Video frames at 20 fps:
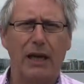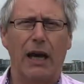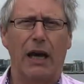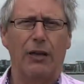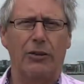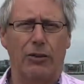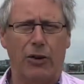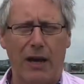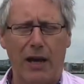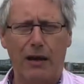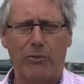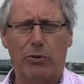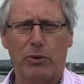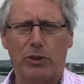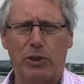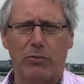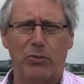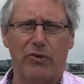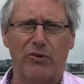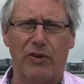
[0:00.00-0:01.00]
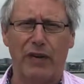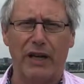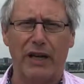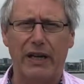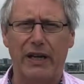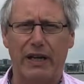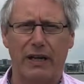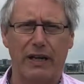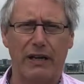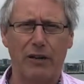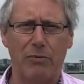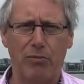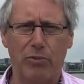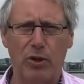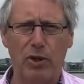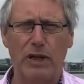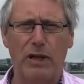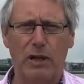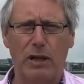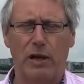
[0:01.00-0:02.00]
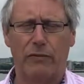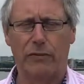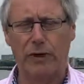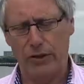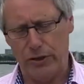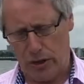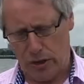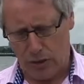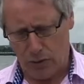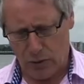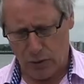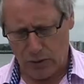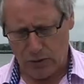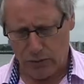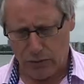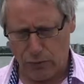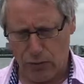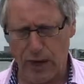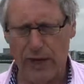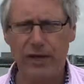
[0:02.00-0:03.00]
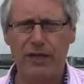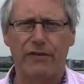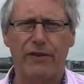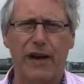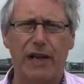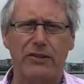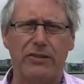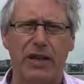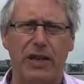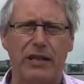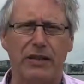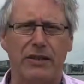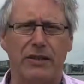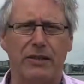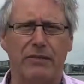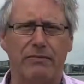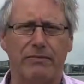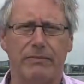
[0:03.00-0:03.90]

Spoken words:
and you're able to provide complete coverage across a range of assets.